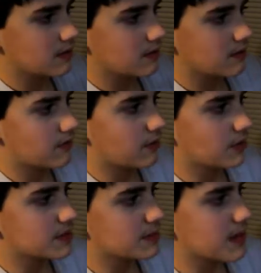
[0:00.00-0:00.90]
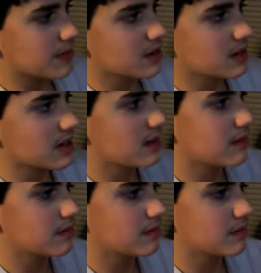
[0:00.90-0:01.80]
Fold this back part down,
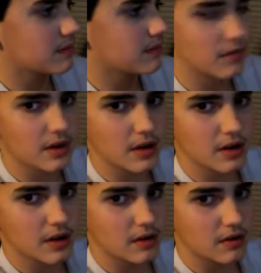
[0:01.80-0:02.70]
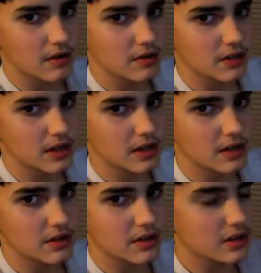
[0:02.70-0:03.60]
rotate it. You
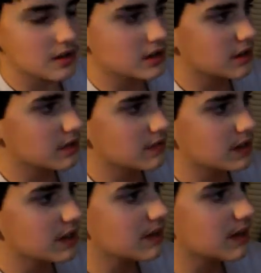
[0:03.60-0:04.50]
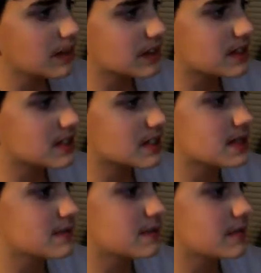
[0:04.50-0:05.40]
can leave it up like this,
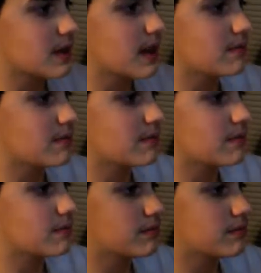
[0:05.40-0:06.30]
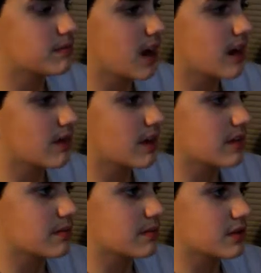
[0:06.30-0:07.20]
but I'd rather
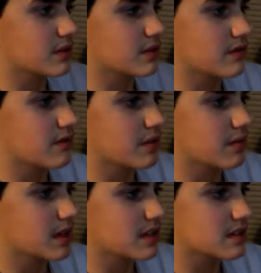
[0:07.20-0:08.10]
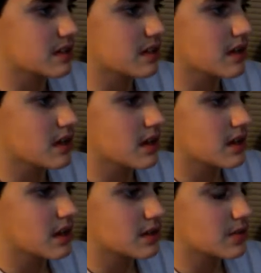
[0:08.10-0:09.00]
put it to the front because
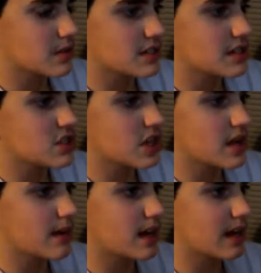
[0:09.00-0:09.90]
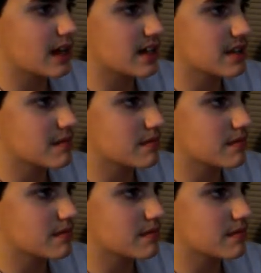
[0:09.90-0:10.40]
that's the way the CGI model has it.